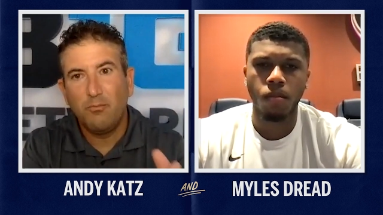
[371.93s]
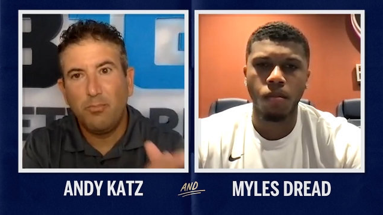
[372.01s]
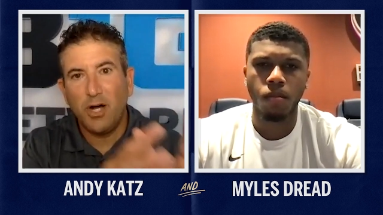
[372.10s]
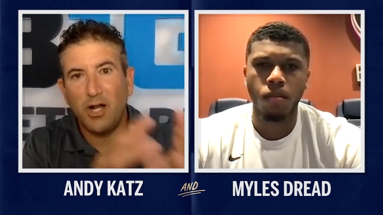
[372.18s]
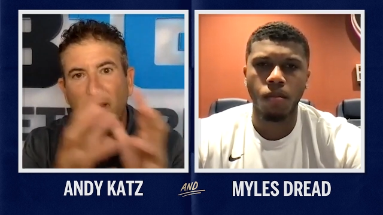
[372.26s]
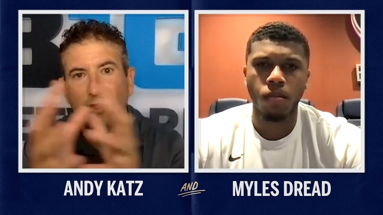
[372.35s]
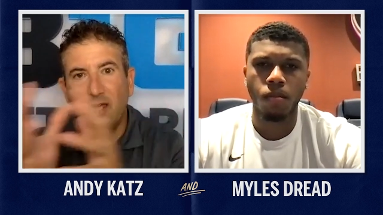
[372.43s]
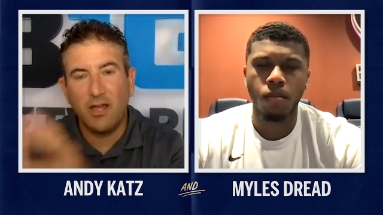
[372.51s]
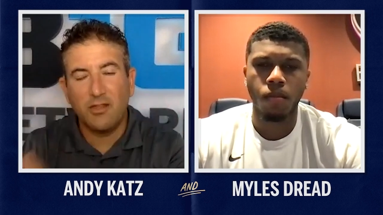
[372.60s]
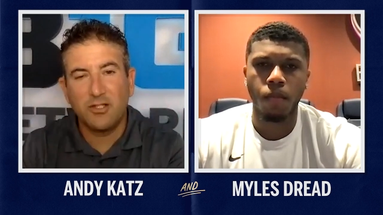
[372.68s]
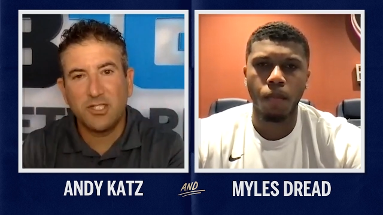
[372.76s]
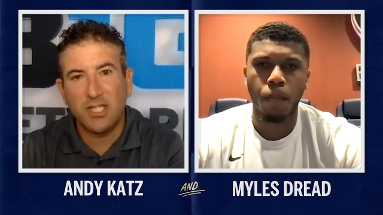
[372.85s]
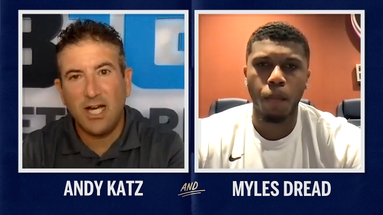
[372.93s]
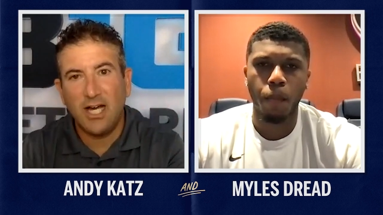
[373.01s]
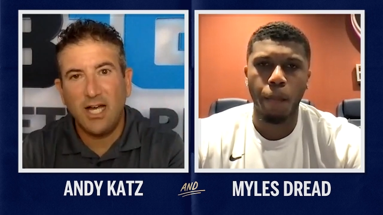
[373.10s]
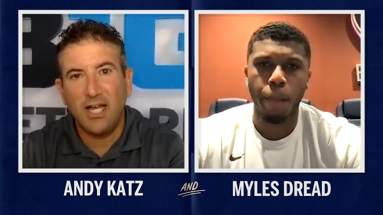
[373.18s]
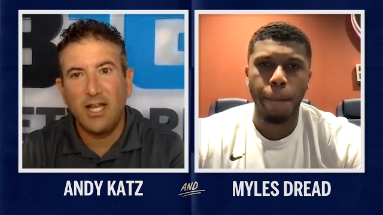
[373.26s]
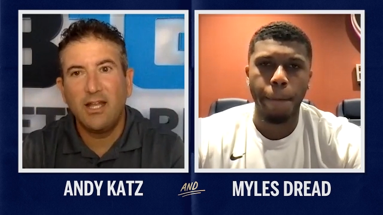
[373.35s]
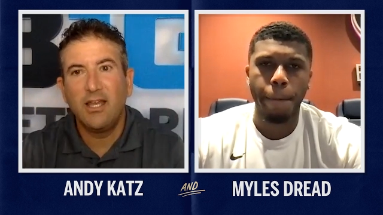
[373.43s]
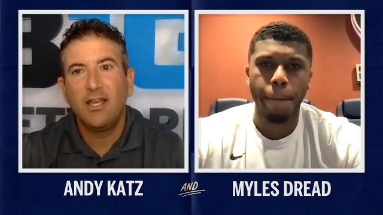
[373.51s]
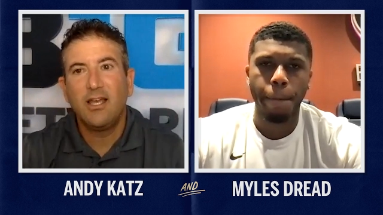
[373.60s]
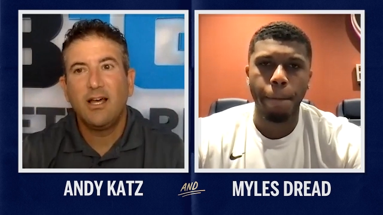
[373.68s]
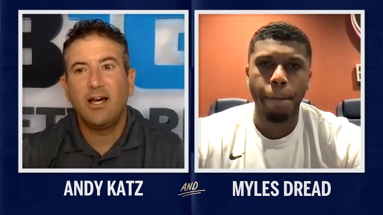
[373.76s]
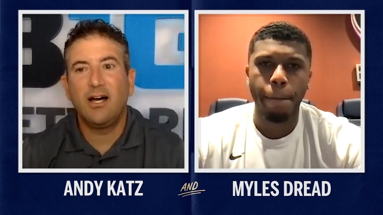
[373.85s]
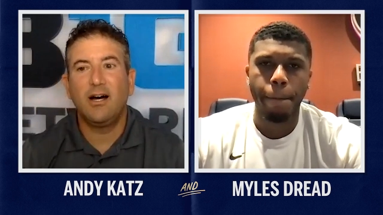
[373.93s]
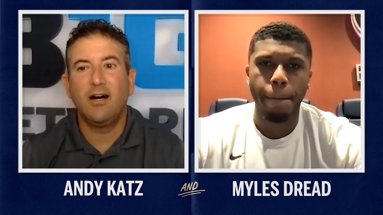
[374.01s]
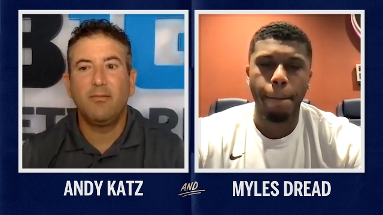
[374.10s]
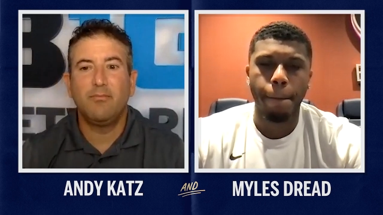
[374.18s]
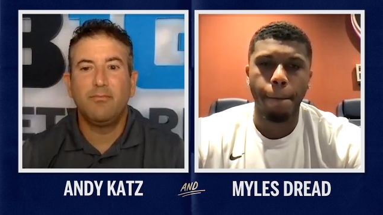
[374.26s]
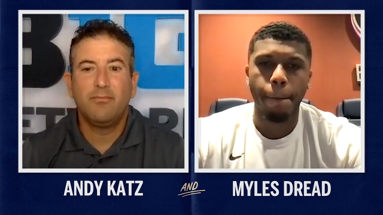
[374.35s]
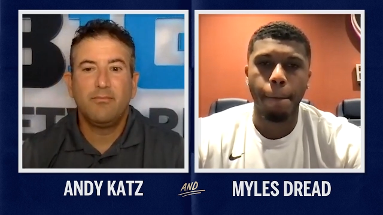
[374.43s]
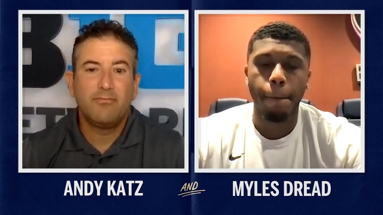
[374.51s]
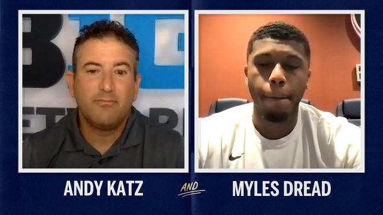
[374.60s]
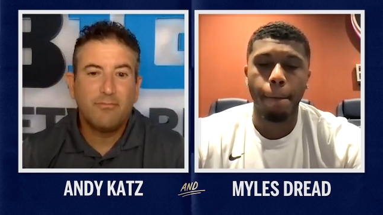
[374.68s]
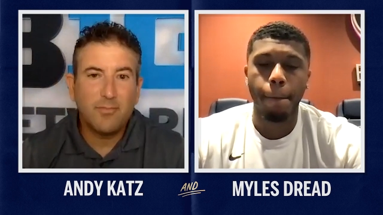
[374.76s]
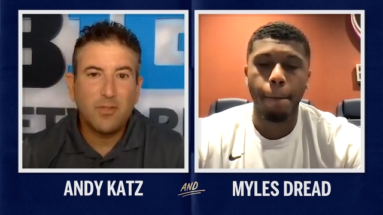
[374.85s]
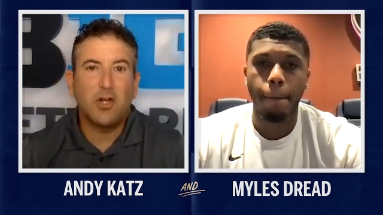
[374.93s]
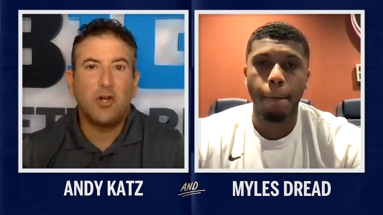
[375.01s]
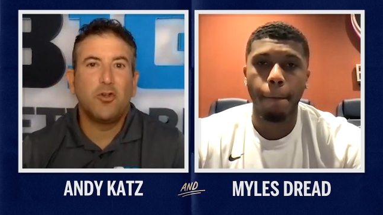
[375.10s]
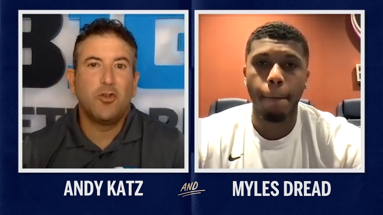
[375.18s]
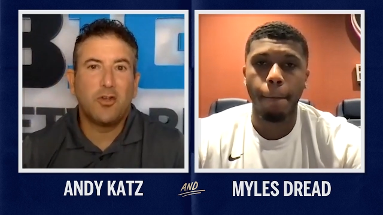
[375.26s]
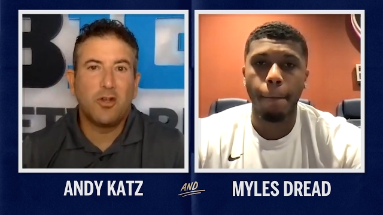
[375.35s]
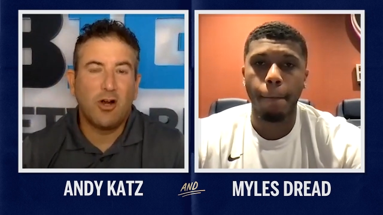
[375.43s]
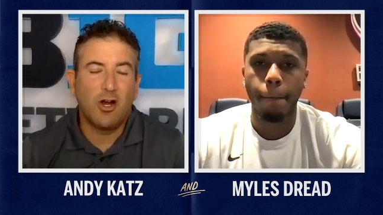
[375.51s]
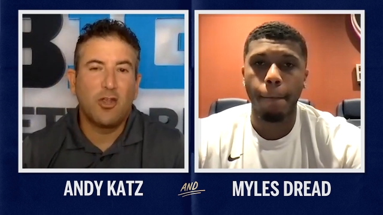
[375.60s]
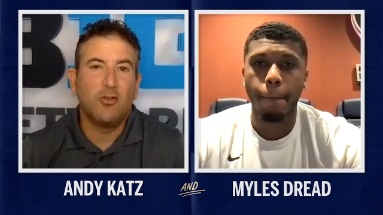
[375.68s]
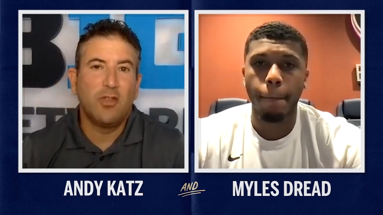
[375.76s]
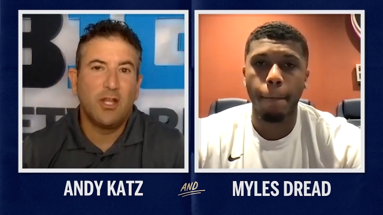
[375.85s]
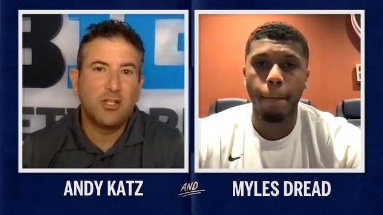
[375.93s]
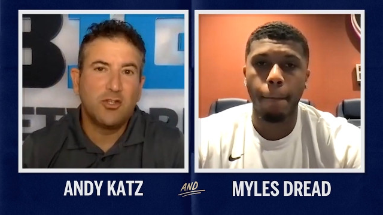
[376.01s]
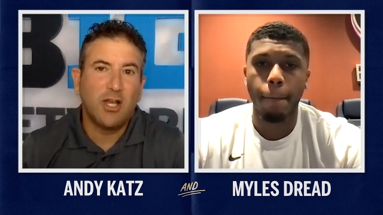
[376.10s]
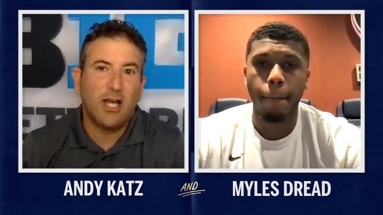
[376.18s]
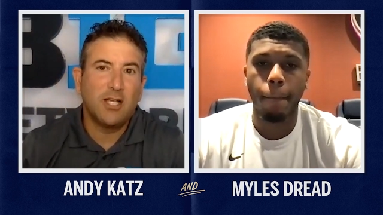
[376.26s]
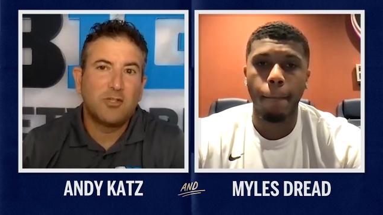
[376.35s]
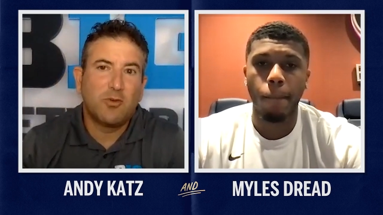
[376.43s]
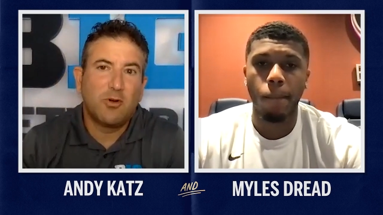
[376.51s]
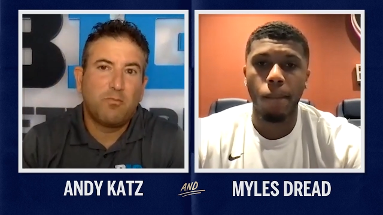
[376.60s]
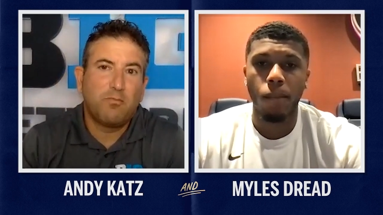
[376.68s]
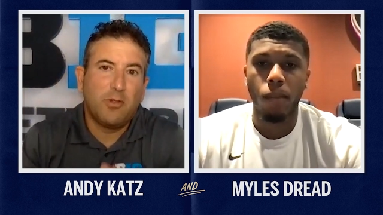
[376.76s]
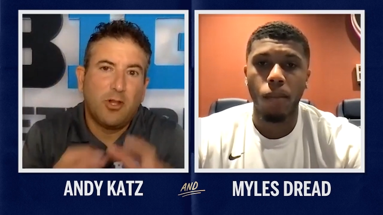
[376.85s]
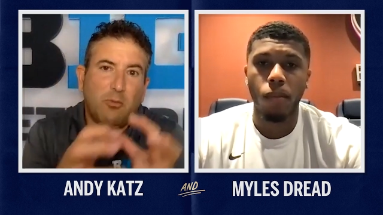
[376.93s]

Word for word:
Speaker 1: But on the other side, um, you know, you could argue that you guys were a